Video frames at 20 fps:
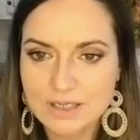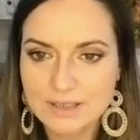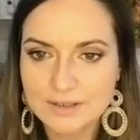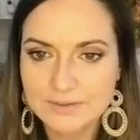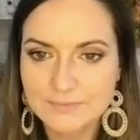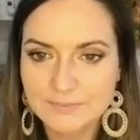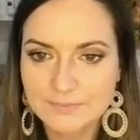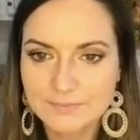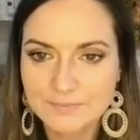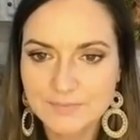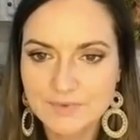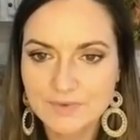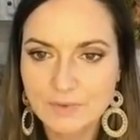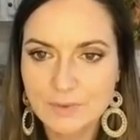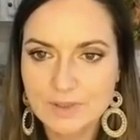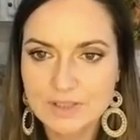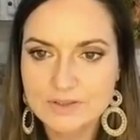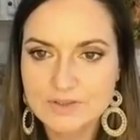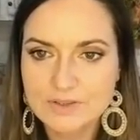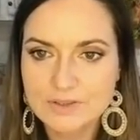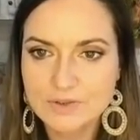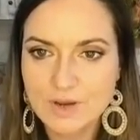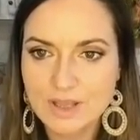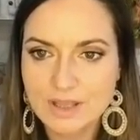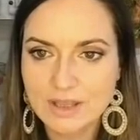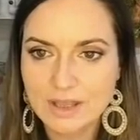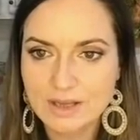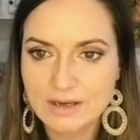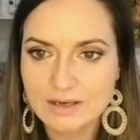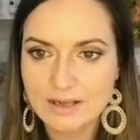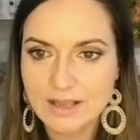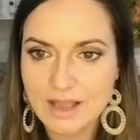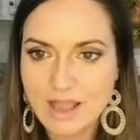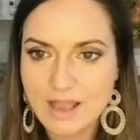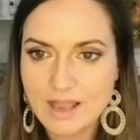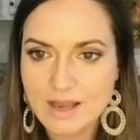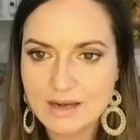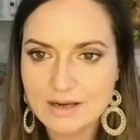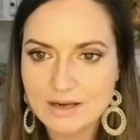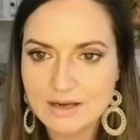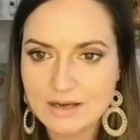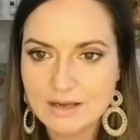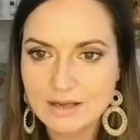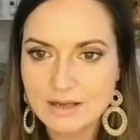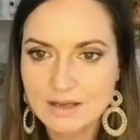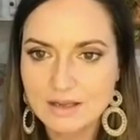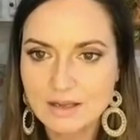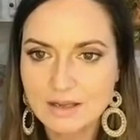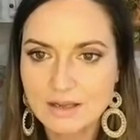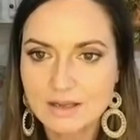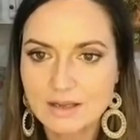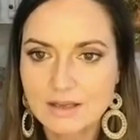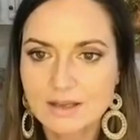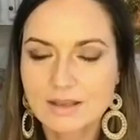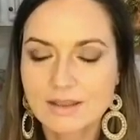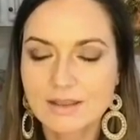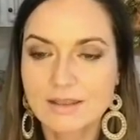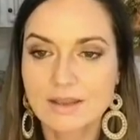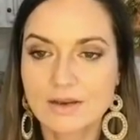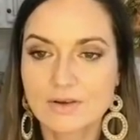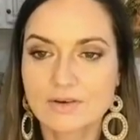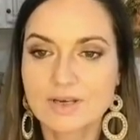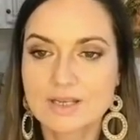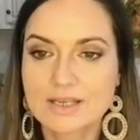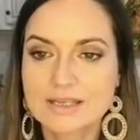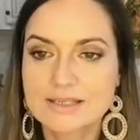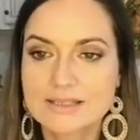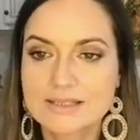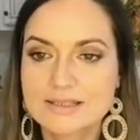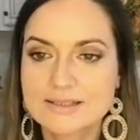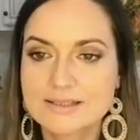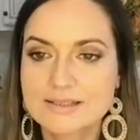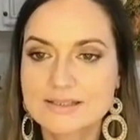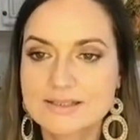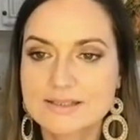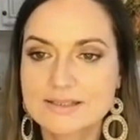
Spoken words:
So let's try that again. There it is.